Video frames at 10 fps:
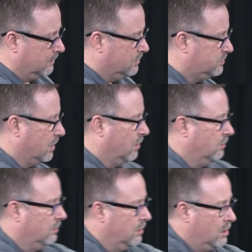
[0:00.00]

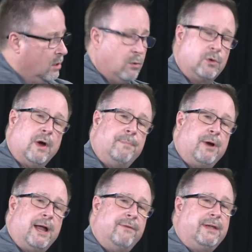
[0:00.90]
So we're quite
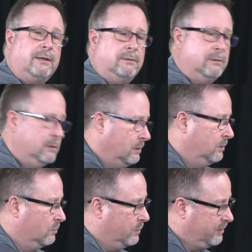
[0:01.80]
proud of it.
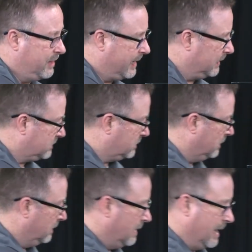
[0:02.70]
We think it's
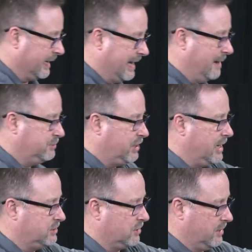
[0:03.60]
a game
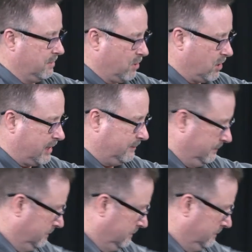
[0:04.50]
changer in the market.